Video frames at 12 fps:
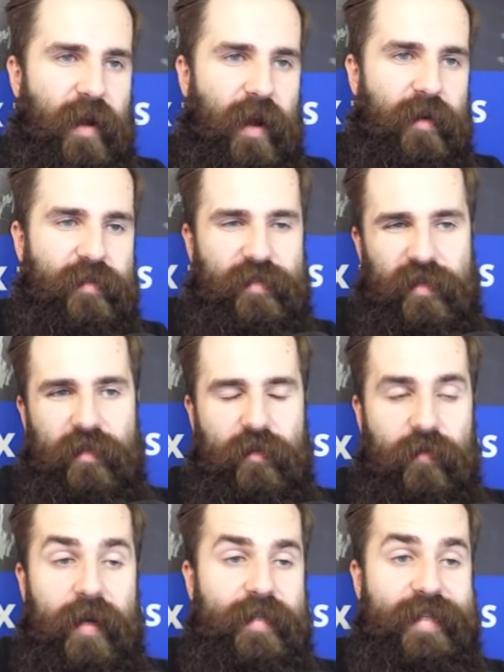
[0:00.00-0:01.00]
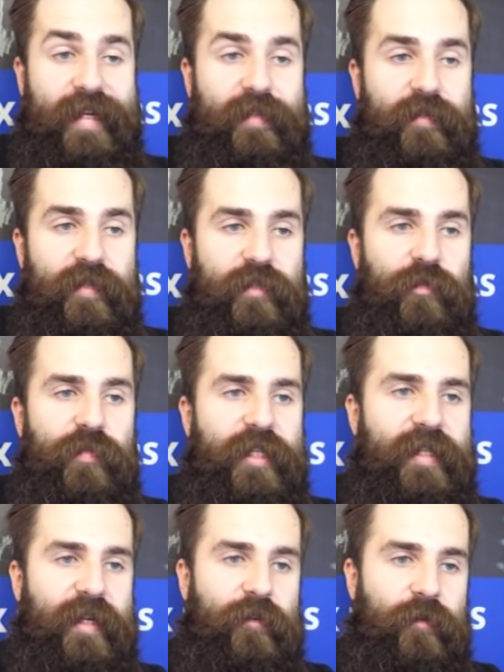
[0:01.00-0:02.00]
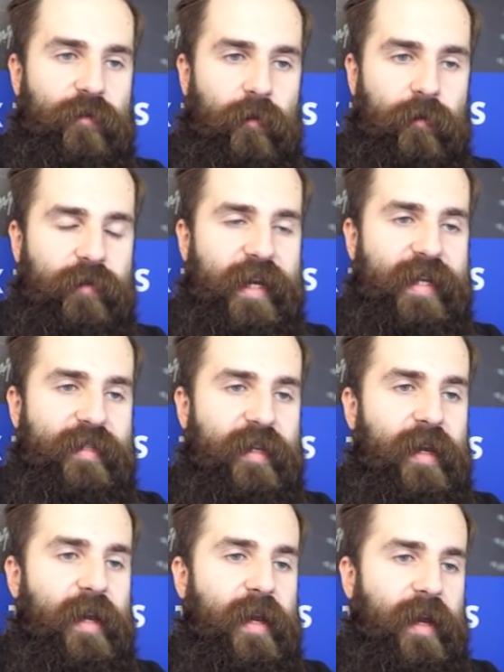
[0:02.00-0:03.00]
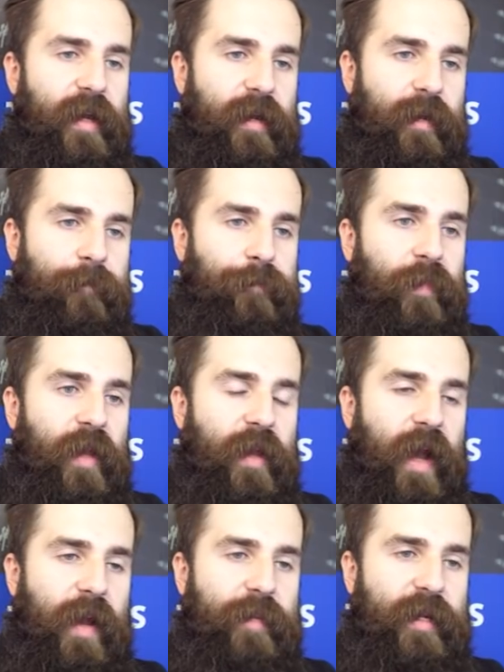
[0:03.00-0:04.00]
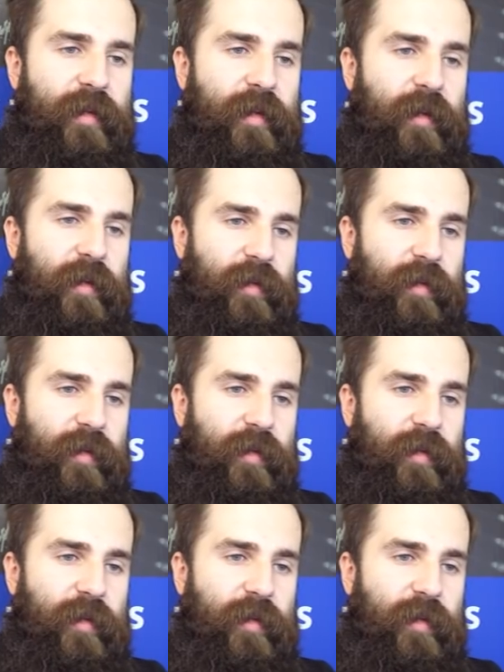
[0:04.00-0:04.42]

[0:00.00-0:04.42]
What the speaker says: are still quite nicely distributed across all days. I mean,